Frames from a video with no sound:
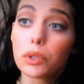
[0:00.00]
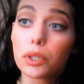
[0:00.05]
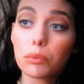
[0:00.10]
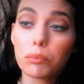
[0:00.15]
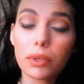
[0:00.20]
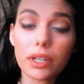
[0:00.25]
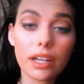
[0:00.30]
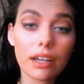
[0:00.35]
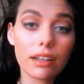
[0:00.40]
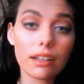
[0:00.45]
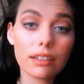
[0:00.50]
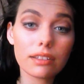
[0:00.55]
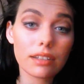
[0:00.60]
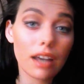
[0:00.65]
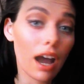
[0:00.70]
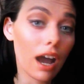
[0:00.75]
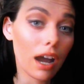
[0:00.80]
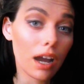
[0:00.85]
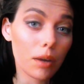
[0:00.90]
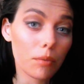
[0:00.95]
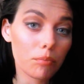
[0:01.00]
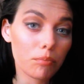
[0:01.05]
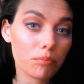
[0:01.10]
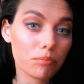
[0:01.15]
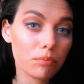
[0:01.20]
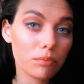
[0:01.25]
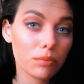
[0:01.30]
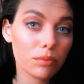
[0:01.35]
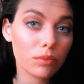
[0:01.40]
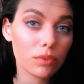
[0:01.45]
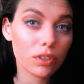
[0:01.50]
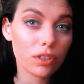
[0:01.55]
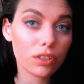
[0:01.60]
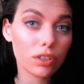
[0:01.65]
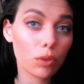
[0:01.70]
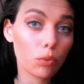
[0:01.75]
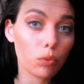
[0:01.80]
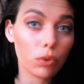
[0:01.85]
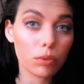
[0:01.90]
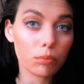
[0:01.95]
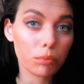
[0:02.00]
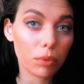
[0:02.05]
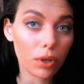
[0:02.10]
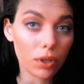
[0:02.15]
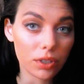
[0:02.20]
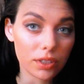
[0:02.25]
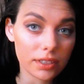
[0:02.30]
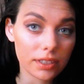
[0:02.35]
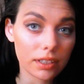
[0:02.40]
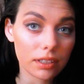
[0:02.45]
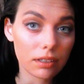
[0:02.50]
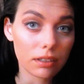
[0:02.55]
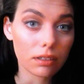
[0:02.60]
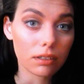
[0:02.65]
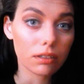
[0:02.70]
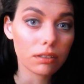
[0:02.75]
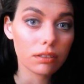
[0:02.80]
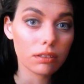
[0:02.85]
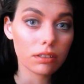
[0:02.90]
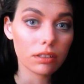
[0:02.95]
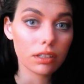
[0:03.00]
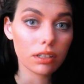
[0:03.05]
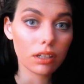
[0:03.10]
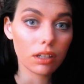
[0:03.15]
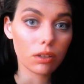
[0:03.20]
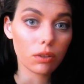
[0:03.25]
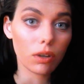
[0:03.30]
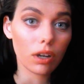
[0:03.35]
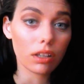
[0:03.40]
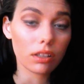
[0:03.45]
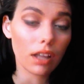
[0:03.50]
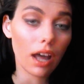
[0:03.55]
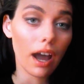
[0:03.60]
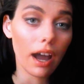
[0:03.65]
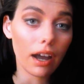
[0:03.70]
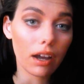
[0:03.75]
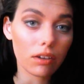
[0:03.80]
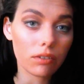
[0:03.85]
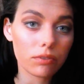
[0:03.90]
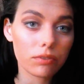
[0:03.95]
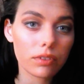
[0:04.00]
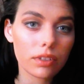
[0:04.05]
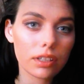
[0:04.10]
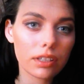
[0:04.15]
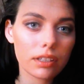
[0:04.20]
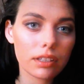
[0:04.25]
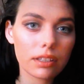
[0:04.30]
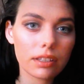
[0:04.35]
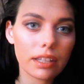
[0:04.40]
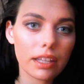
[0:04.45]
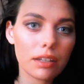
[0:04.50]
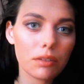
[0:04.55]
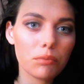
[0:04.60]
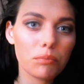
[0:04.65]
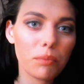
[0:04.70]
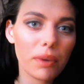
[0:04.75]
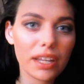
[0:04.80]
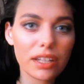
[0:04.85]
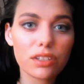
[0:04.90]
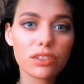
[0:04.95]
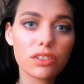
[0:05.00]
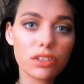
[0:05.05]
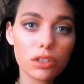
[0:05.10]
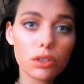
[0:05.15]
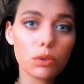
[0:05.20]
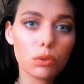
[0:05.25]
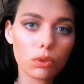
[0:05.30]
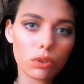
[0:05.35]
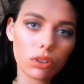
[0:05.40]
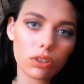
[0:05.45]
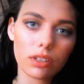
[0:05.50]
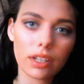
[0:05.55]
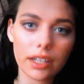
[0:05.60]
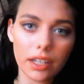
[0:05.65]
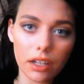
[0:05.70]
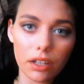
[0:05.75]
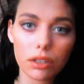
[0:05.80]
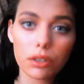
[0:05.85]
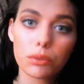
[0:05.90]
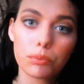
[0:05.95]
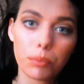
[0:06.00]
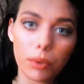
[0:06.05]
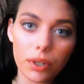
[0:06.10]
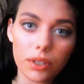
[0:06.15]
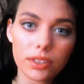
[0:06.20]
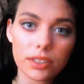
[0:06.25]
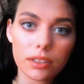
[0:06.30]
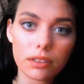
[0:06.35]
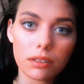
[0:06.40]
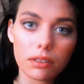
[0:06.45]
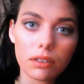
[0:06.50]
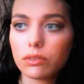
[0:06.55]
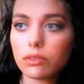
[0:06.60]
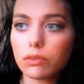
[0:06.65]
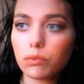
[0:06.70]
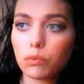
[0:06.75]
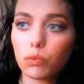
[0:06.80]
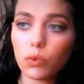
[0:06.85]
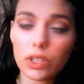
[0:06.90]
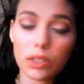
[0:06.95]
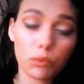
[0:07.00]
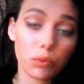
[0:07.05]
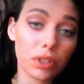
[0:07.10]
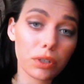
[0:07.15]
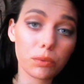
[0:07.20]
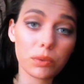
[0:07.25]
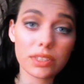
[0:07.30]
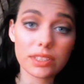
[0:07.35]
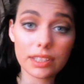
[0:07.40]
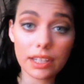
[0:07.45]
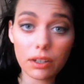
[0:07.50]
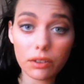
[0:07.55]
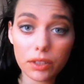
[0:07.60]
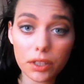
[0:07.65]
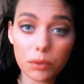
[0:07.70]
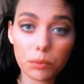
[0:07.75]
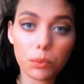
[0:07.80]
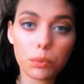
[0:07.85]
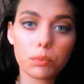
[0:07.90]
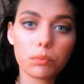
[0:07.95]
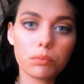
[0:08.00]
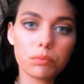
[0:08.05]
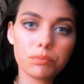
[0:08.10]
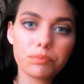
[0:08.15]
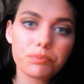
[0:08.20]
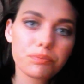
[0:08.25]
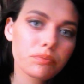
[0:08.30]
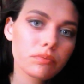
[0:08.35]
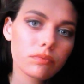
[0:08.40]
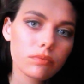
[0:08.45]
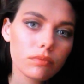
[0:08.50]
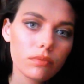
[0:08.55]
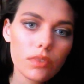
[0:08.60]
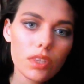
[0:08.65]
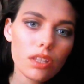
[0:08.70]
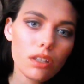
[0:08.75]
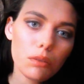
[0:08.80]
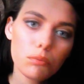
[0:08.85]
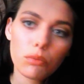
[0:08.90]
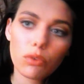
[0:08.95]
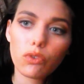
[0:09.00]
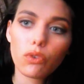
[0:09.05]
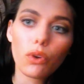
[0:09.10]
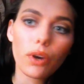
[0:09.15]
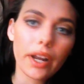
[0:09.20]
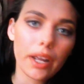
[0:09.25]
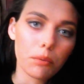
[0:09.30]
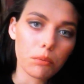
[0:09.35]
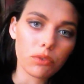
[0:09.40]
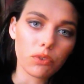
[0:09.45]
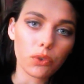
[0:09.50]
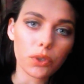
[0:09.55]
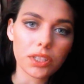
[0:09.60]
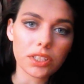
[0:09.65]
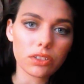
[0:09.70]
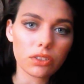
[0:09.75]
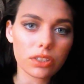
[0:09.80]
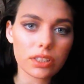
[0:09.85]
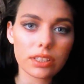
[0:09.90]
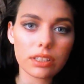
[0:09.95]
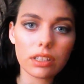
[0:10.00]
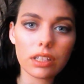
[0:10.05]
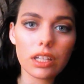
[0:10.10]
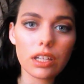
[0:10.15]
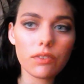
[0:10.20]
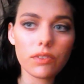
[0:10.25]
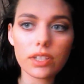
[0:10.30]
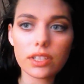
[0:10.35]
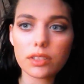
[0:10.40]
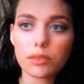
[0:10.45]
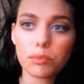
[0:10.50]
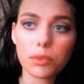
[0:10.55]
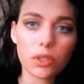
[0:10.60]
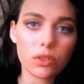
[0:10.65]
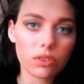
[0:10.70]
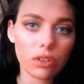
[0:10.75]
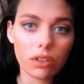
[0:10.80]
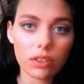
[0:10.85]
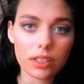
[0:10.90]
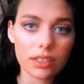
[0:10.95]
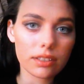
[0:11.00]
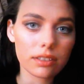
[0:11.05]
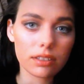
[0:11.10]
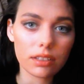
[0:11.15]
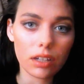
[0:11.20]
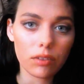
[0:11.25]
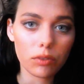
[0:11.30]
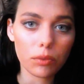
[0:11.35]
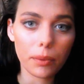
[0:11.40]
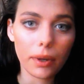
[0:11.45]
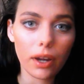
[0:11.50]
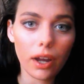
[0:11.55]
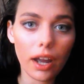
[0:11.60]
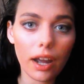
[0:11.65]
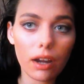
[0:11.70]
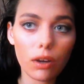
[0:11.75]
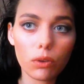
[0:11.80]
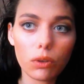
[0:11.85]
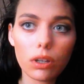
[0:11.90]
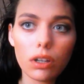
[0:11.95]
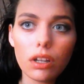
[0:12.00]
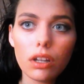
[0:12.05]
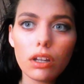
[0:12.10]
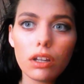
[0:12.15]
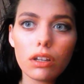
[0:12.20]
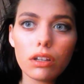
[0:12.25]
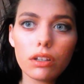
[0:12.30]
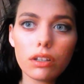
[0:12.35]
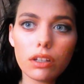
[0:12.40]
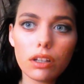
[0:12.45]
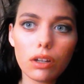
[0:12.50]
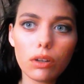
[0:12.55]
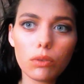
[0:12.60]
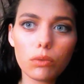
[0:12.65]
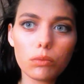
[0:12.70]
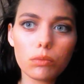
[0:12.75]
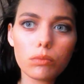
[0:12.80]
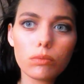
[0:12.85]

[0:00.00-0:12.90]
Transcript: it because I'm the one person, you know, alive that makes you look like a good person. When Rick was down there beforehand, before he starts to leave, he spews all this stuff about how, you know,